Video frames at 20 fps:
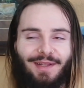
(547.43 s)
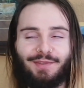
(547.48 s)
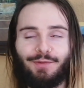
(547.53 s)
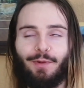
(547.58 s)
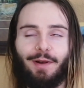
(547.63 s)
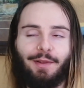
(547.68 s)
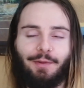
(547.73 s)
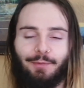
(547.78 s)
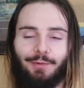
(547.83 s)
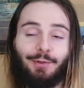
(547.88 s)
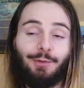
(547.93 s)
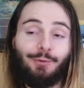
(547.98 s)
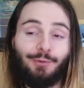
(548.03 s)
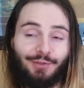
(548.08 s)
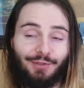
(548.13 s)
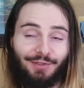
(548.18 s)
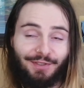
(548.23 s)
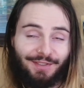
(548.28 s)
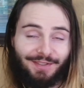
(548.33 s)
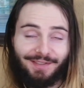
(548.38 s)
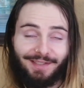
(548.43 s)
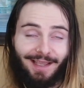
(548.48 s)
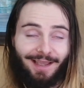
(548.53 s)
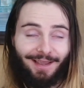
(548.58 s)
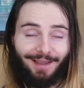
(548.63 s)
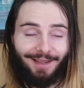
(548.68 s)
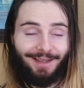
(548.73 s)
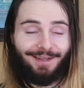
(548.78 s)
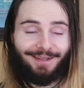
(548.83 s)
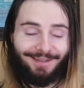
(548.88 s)
what I would usually
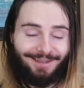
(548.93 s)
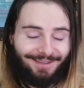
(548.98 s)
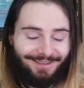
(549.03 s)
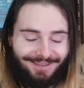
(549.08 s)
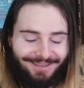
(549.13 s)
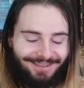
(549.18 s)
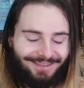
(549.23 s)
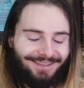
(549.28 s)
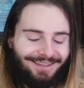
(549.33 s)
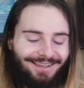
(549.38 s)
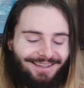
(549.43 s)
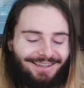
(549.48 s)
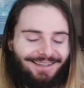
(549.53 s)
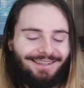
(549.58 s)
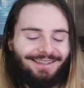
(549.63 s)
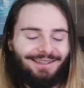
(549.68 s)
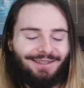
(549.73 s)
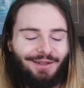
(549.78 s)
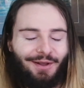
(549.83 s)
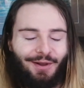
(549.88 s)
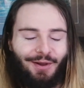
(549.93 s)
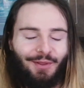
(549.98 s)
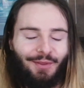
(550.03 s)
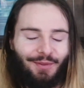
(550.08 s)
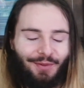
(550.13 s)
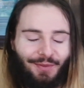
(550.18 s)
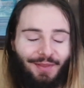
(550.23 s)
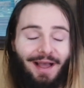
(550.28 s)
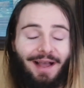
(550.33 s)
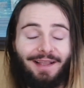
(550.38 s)
say.
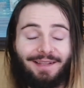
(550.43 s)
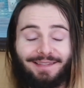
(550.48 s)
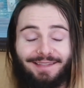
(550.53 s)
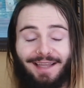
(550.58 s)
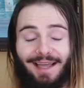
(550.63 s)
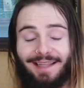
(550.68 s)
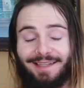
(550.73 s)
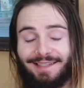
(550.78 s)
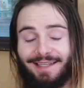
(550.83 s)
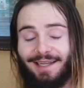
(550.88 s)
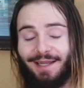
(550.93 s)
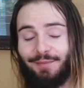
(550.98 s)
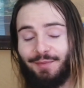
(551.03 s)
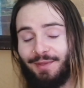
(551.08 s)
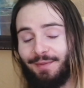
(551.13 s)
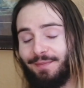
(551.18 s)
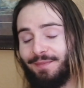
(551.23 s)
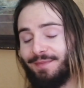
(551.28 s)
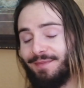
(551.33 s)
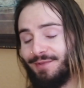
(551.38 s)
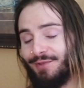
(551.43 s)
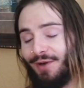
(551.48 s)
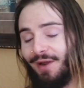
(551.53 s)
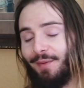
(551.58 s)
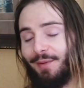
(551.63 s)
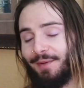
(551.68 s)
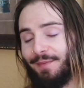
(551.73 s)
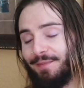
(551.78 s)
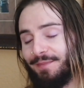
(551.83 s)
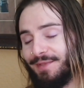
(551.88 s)
Although that time the
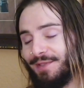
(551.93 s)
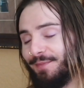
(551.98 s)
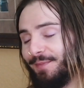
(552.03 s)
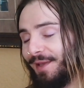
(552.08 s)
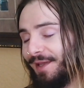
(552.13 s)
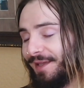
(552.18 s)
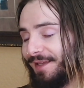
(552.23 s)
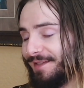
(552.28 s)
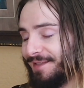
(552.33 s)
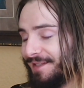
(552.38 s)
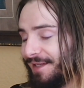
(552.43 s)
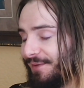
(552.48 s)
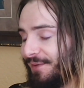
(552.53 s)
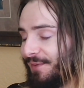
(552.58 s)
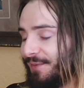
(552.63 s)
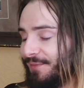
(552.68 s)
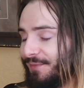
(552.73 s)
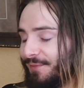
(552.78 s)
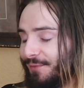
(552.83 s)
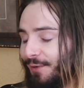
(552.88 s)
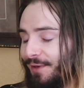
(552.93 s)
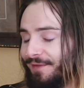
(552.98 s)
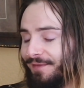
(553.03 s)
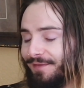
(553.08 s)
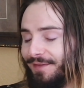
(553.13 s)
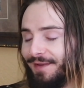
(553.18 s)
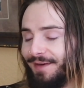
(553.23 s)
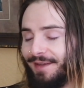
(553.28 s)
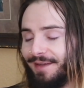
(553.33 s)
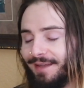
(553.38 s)
trauma pain sounded quite
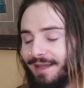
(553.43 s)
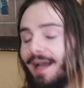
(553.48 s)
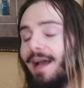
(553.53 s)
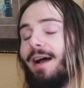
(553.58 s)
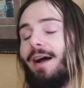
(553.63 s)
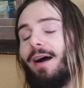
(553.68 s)
fitting.